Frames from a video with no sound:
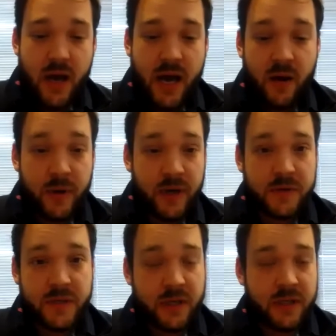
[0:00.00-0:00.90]
We
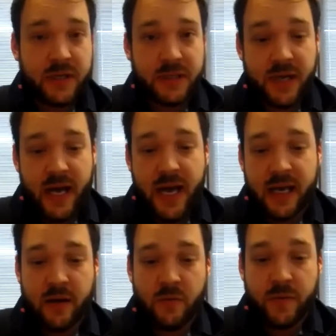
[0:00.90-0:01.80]
also conducted
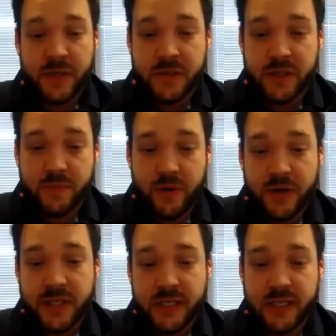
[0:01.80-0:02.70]
a research
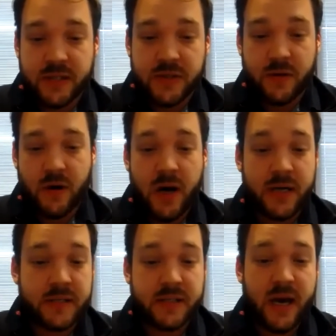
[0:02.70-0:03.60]
project into
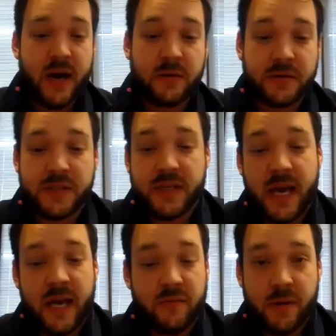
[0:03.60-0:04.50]
iron scales
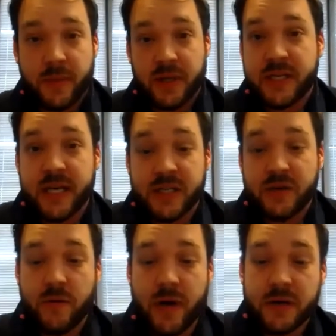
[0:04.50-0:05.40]
and rehabilitation
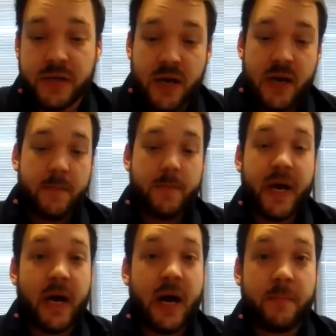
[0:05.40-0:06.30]
around
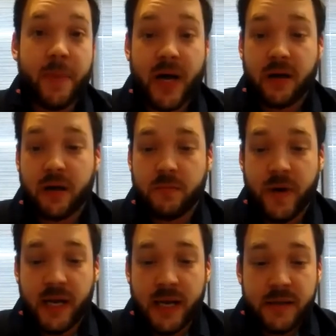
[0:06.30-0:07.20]
Biodiversity
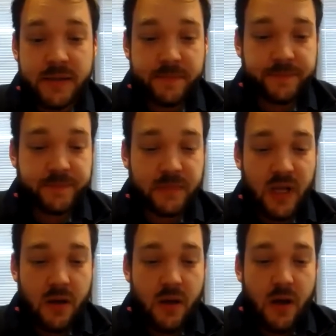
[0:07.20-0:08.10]
wetland.
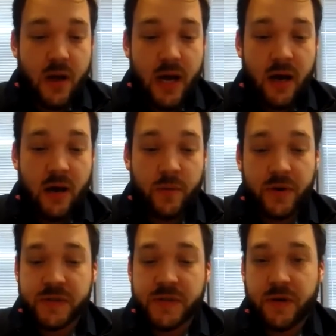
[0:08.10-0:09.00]
We
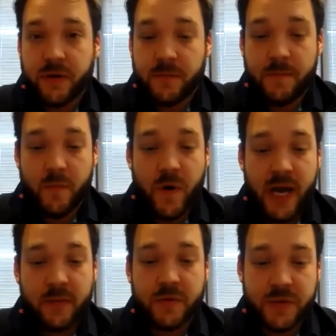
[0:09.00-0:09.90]
also were
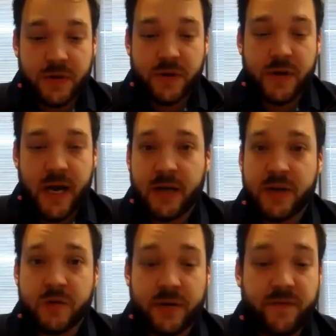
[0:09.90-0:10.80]
able to
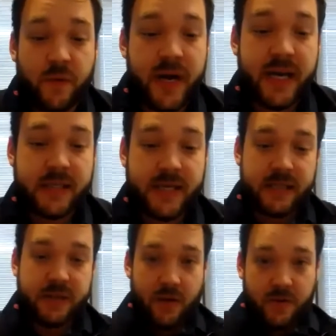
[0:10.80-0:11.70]
treat 4
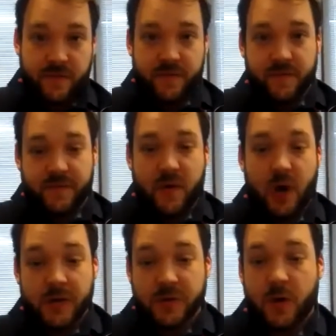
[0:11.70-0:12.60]
hectares of
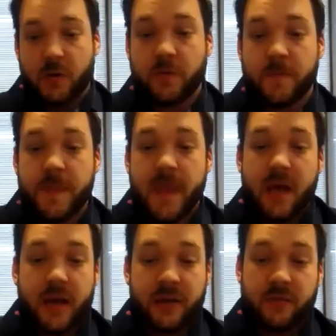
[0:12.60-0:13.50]
hydrocotyle
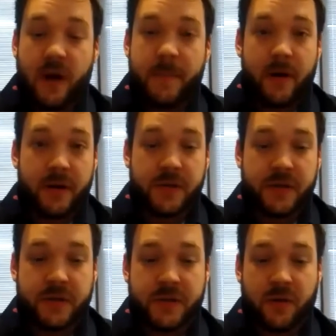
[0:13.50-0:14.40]
in the riparian
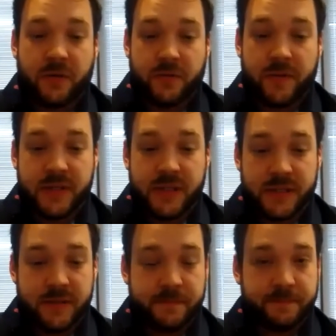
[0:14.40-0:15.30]
zones along the river system.